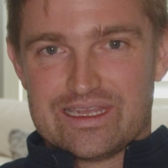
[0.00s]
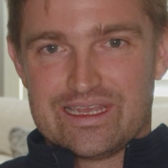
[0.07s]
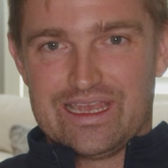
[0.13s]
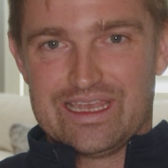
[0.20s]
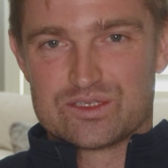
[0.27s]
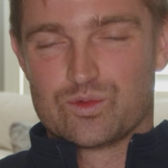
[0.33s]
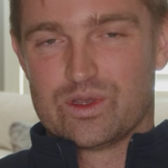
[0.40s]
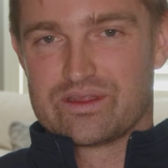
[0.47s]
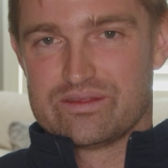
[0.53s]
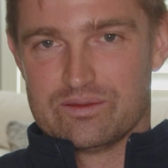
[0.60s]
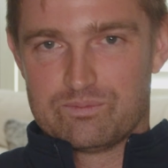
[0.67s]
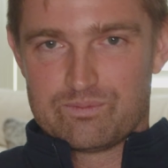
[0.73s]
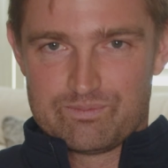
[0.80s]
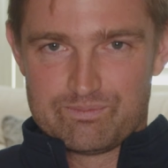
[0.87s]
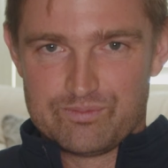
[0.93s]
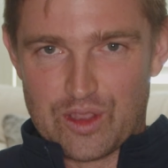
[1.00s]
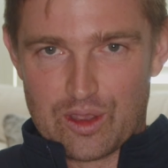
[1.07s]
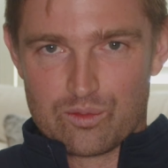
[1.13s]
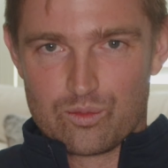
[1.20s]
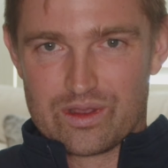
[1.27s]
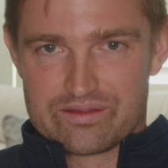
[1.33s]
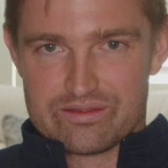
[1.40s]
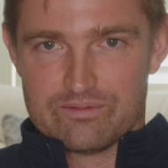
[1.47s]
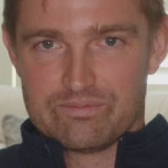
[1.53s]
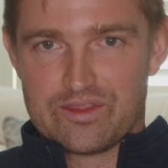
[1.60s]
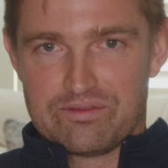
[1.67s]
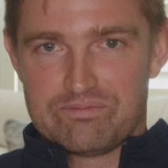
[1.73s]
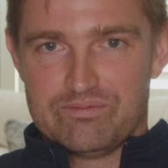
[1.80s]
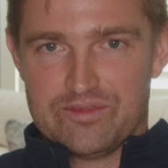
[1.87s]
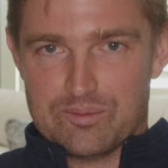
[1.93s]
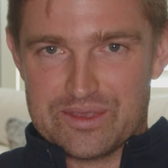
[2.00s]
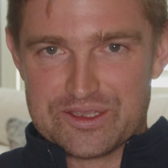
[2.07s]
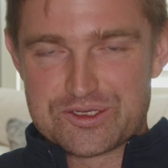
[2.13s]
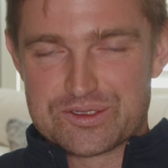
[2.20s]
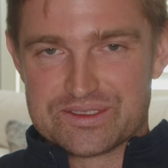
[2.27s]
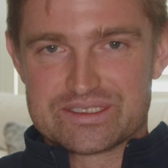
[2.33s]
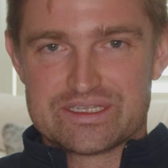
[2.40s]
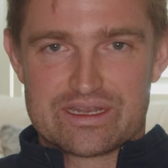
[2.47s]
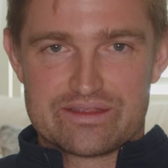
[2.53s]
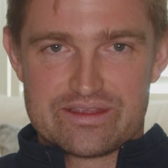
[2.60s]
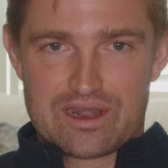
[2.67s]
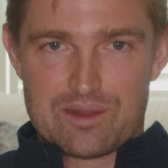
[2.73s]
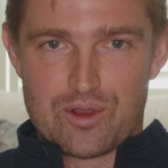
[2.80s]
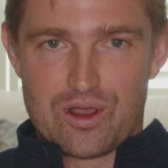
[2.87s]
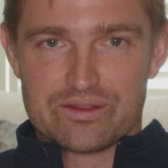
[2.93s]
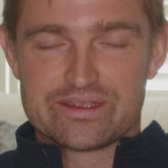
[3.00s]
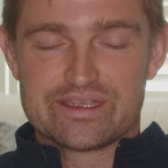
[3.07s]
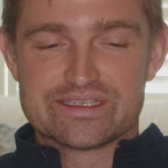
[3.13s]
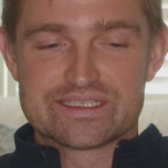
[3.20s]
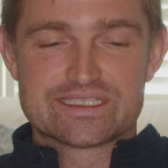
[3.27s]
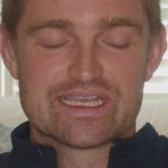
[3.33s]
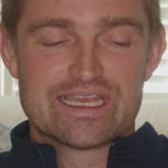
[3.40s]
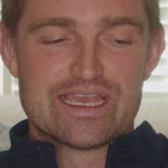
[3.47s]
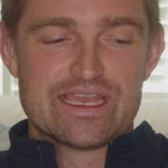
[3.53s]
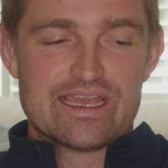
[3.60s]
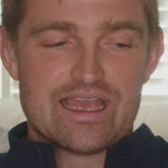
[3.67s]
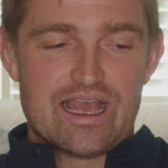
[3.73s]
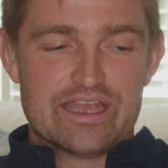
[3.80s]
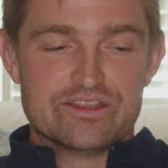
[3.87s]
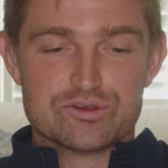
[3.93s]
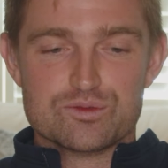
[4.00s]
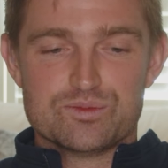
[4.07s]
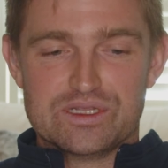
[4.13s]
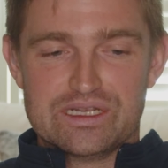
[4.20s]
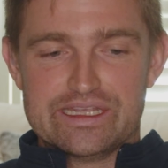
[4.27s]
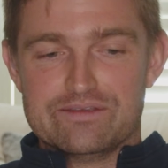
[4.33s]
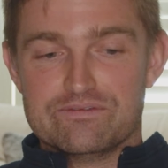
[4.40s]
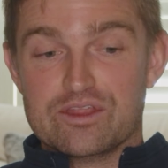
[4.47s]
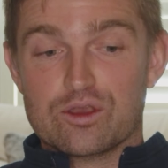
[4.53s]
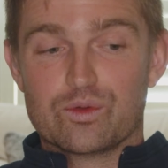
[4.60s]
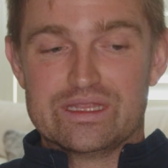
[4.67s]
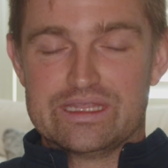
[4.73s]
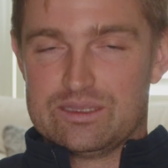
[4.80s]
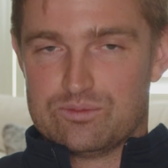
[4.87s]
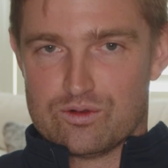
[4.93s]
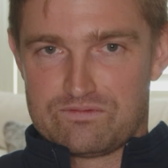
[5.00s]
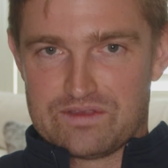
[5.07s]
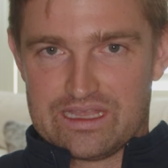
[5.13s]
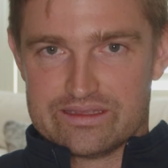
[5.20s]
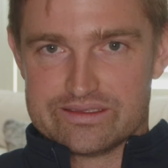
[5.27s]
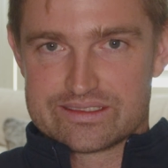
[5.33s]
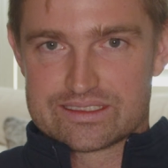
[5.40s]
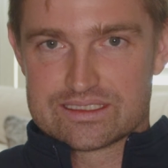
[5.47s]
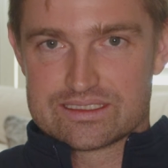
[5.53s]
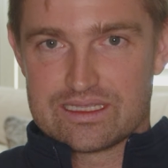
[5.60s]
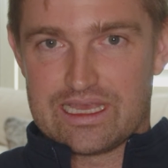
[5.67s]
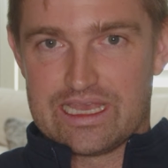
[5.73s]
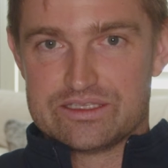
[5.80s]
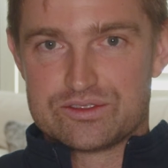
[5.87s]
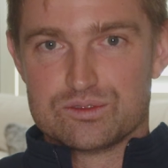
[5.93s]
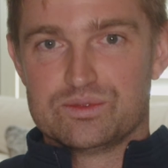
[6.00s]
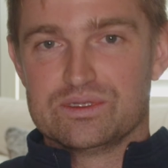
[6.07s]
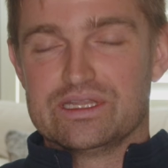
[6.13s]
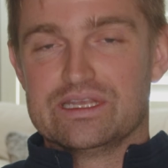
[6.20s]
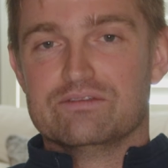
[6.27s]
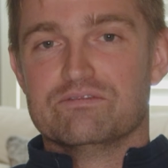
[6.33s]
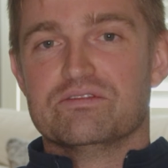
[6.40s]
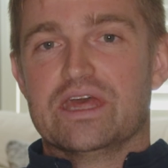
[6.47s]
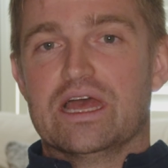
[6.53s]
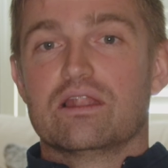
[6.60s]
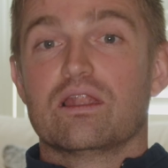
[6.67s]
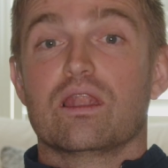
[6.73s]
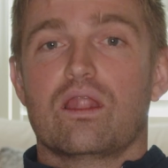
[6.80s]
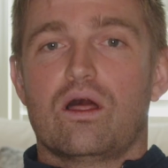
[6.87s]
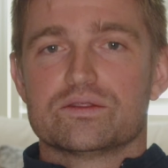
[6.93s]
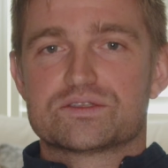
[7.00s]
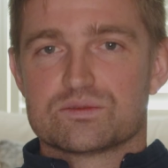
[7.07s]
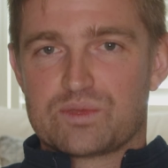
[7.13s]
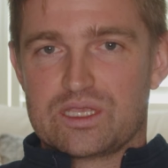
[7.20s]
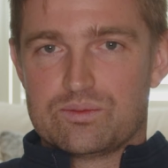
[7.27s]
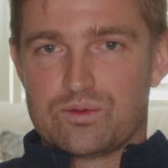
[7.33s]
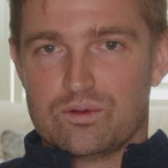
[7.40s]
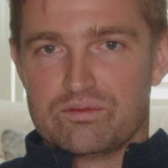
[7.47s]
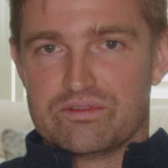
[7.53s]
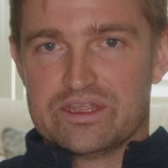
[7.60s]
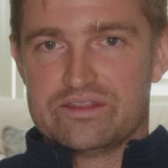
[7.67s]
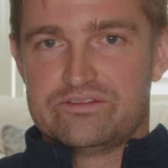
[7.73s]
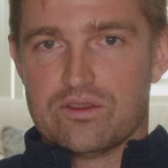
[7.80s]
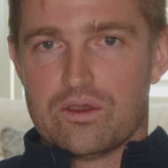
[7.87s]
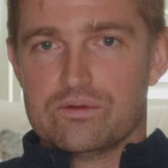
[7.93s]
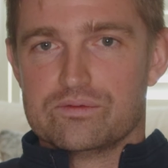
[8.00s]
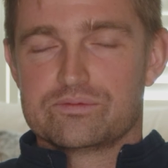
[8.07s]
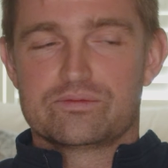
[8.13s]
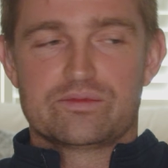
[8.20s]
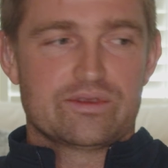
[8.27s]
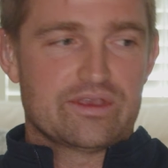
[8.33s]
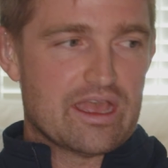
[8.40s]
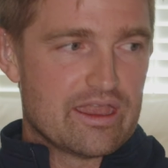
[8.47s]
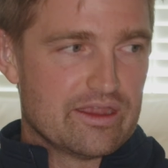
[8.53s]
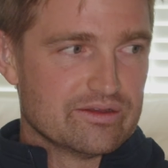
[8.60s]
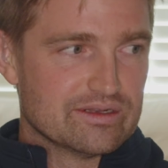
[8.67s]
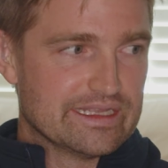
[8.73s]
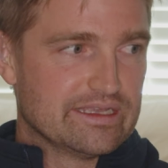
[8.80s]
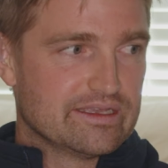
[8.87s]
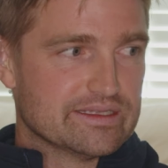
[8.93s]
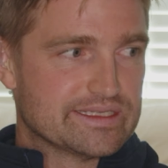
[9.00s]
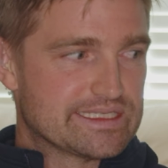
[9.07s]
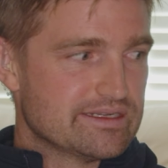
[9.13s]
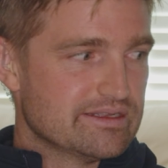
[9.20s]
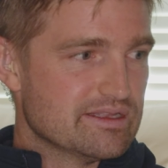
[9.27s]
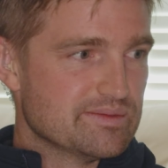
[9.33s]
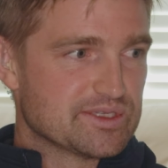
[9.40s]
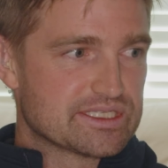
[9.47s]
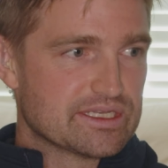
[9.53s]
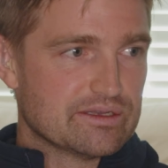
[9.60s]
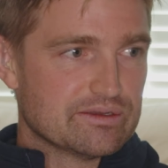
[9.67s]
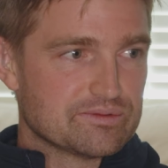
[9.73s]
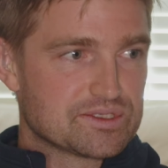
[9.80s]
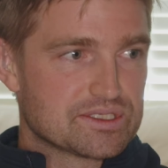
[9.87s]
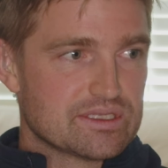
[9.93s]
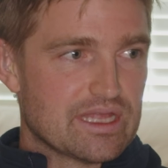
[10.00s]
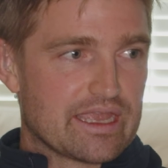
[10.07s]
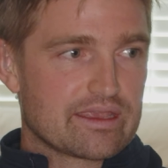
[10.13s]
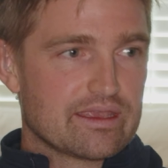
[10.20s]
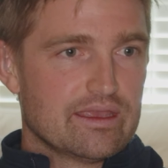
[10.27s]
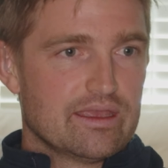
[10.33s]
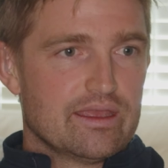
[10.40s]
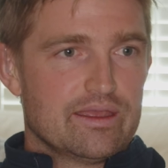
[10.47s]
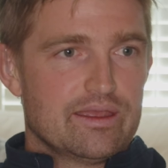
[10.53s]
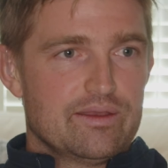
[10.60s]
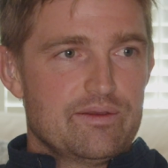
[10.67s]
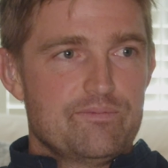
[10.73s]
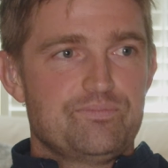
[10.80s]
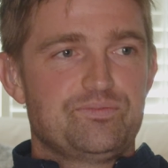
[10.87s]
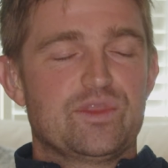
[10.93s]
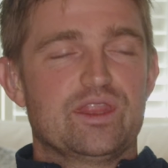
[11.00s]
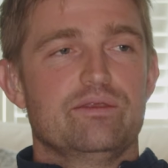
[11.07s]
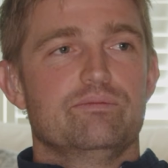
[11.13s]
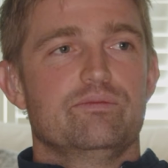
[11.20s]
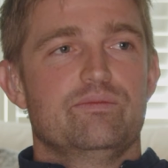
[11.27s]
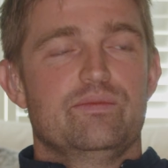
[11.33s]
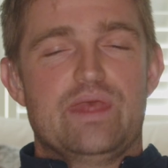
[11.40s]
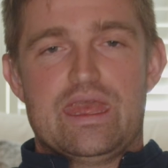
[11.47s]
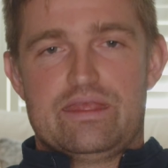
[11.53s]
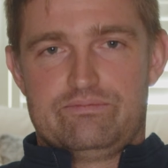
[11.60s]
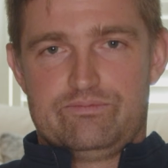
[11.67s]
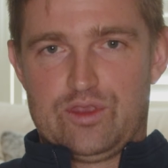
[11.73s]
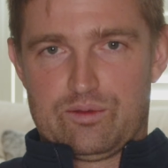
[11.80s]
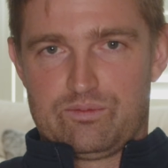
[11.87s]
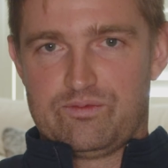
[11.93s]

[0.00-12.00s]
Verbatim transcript: is one of the you know one of the the, the missions that, that I'm on is I do believe that we need more founders. I do believe that lots of people that don't currently consider themselves like, you know,